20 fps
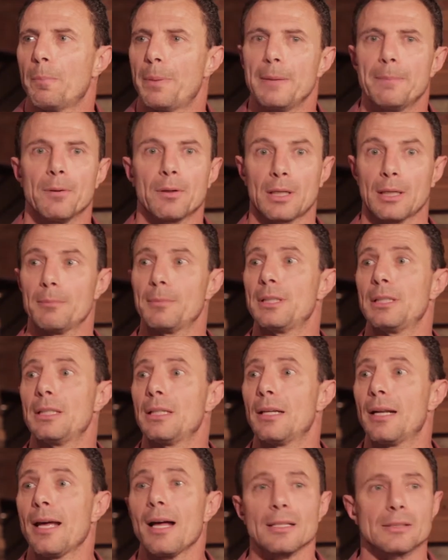people coming in
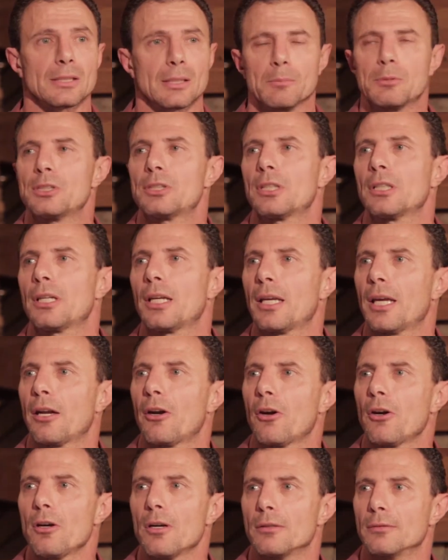and out. Somebody's going to get
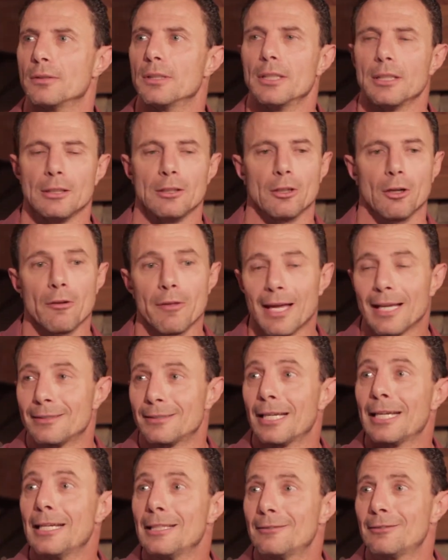hurt. That
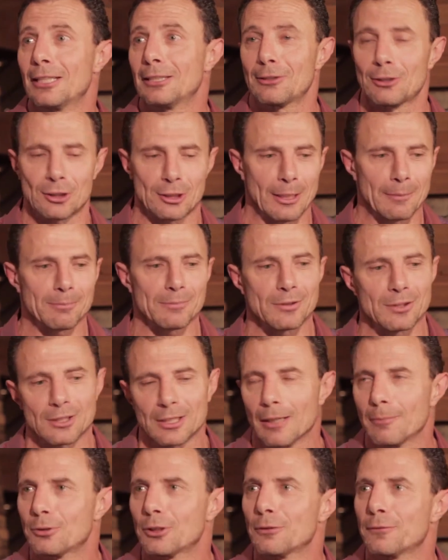date that
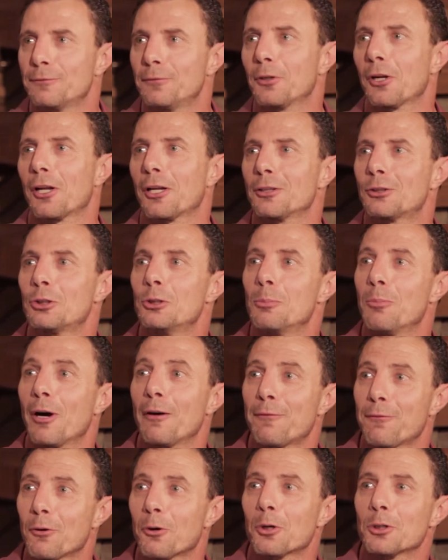stubs her foot on a
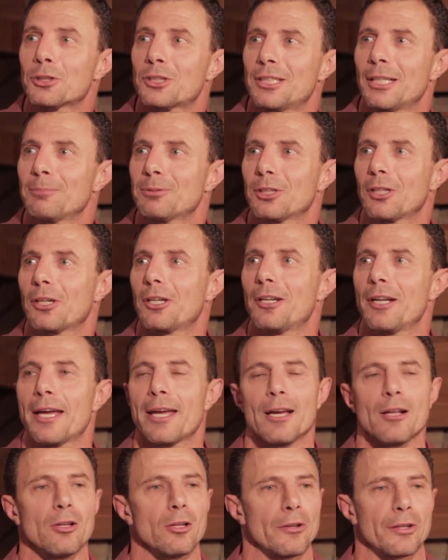2x4 or steps on a
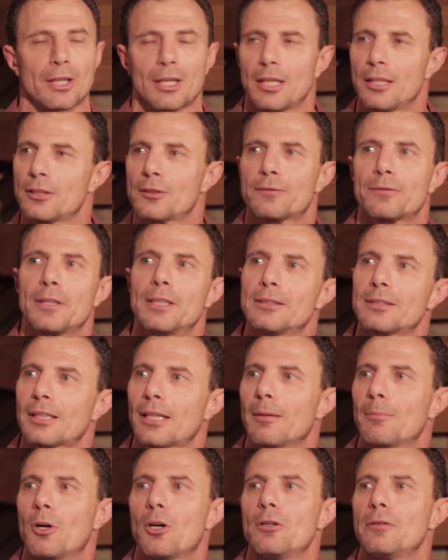nail, or the kids' friends
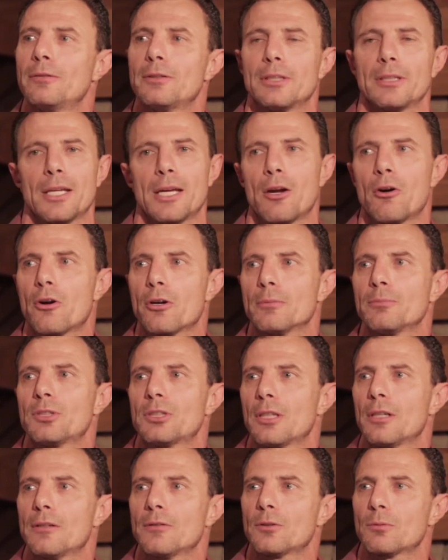come over and they hurt
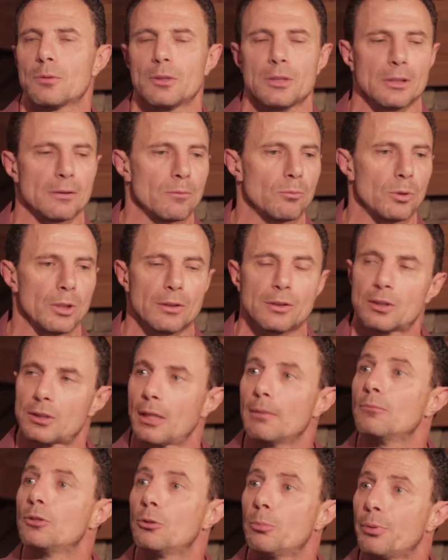themselves with
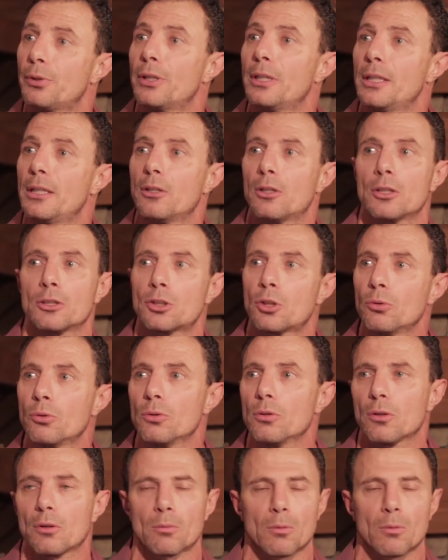some debris or a tool or